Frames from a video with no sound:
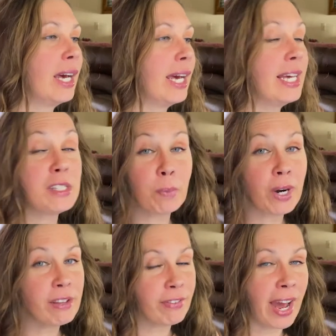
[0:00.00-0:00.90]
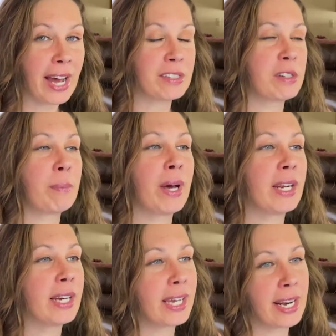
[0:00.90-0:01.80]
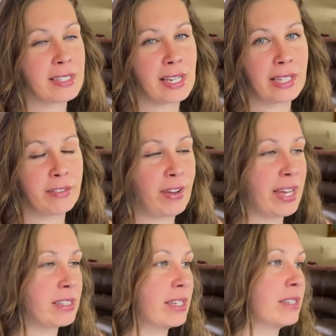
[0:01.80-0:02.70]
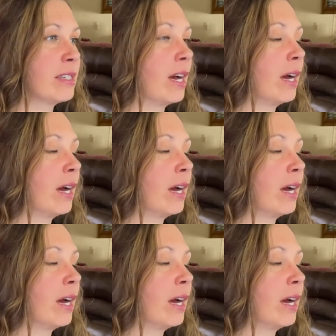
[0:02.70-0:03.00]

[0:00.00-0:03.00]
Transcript: It's pretty fast, but again, it's not the fastest.